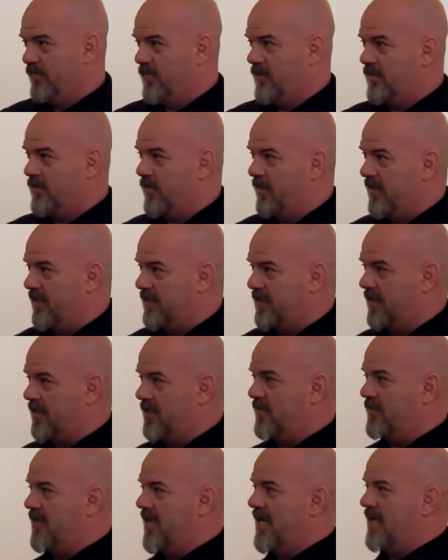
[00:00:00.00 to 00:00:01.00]
So
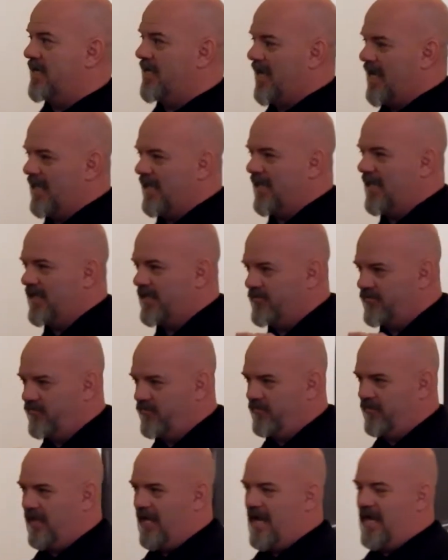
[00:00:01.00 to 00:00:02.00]
I like
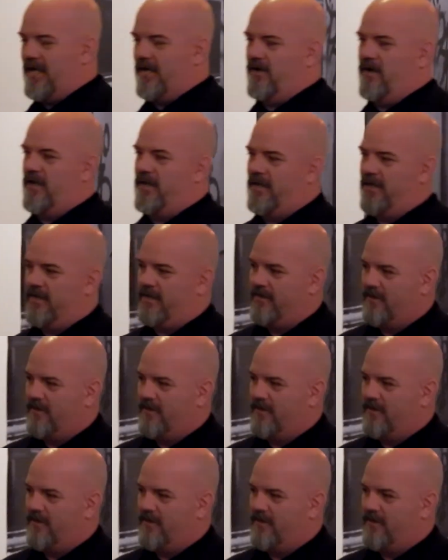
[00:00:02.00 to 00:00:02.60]
relying on